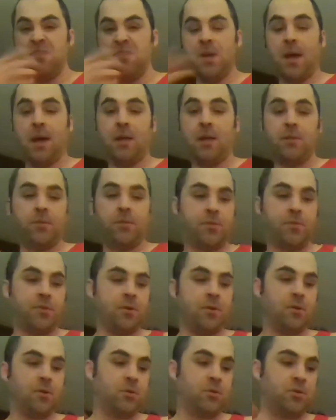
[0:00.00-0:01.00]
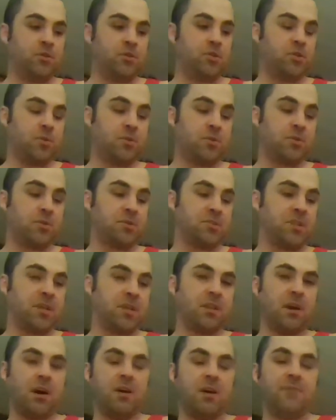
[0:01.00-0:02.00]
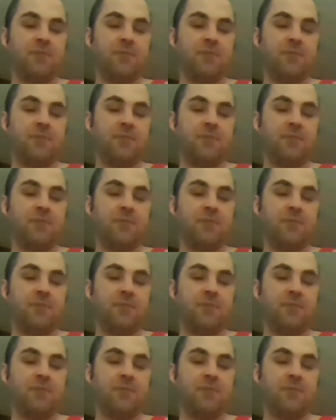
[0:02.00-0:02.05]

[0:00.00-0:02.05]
And the luchadors, like the high